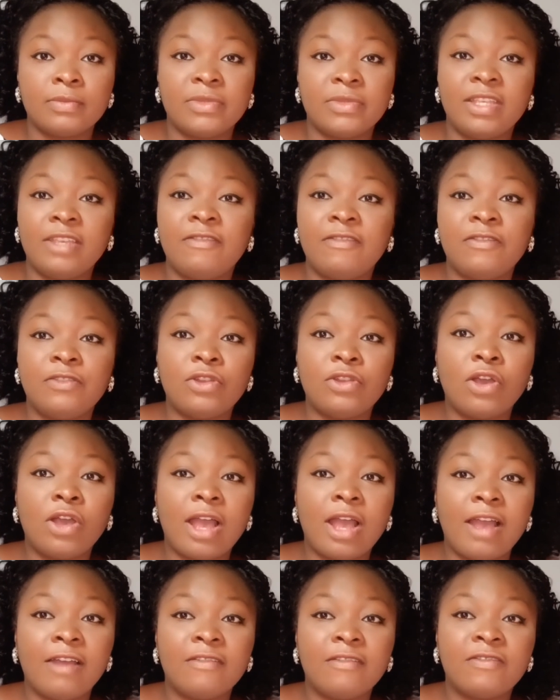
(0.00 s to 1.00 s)
If you don't
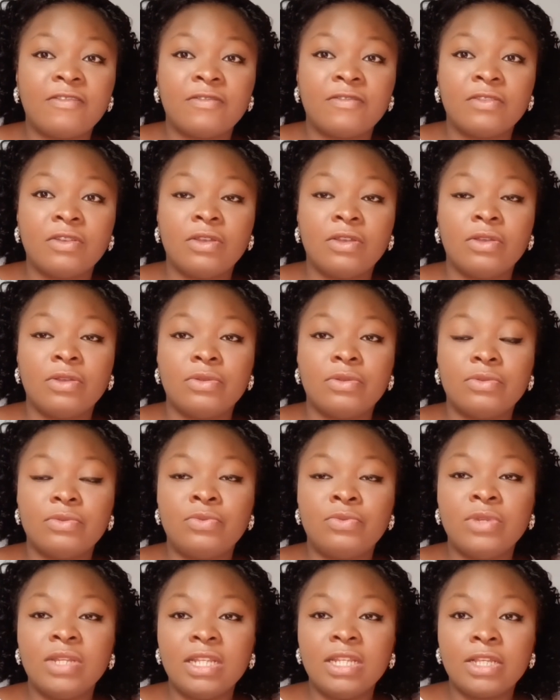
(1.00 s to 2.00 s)
have
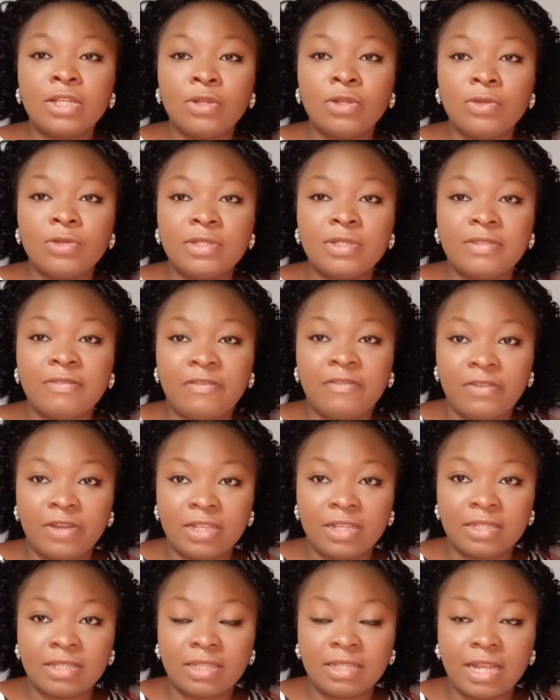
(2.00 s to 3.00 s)
really close
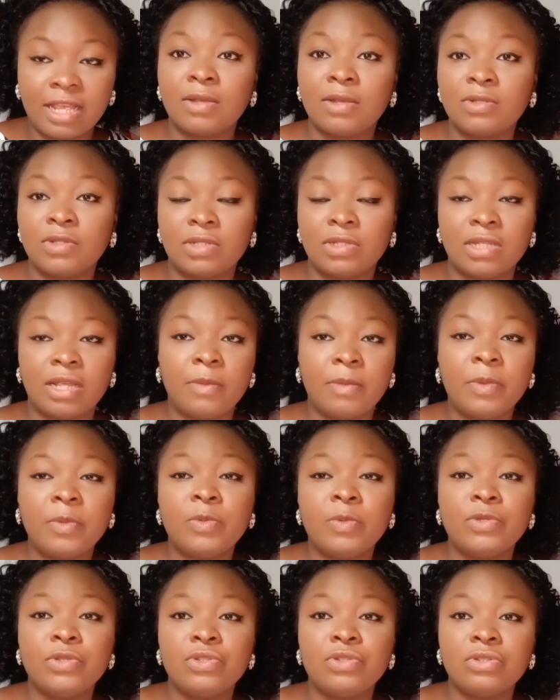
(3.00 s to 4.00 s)
friends. Like there are
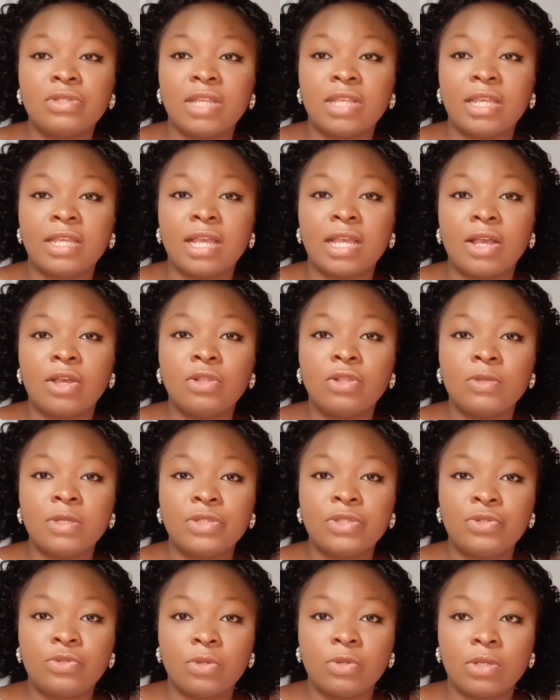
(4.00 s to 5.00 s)
people you know that you can
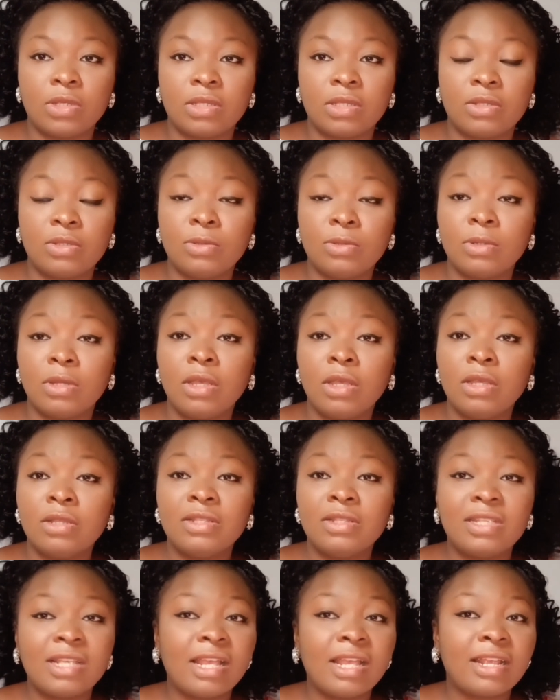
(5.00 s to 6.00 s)
always trust. So
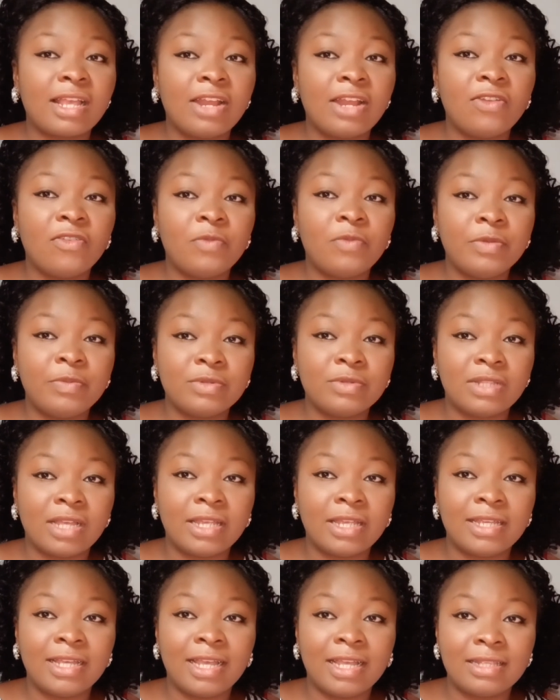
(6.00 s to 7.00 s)
those are the kind of people
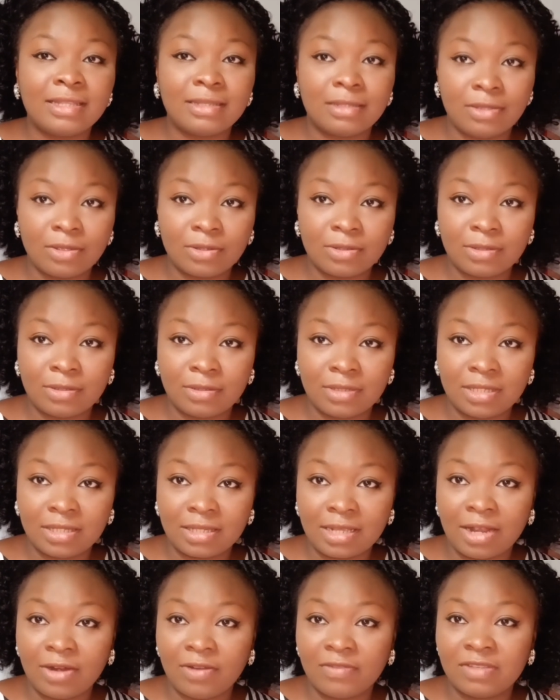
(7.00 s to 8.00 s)
that you get to talk to this
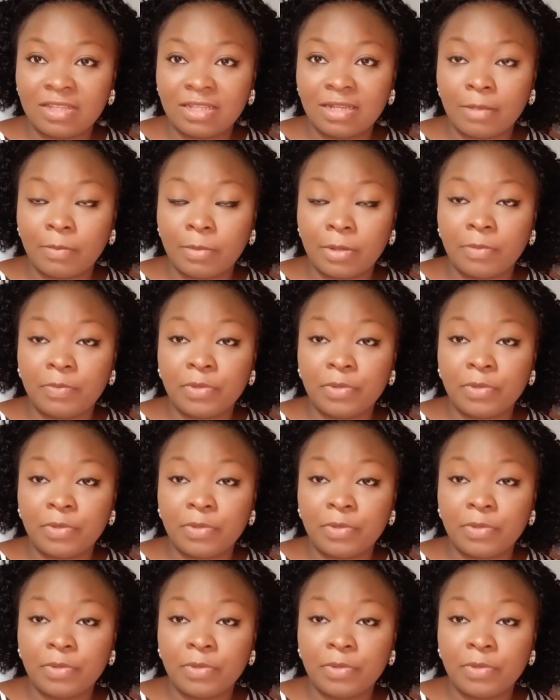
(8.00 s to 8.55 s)
kind of thing about.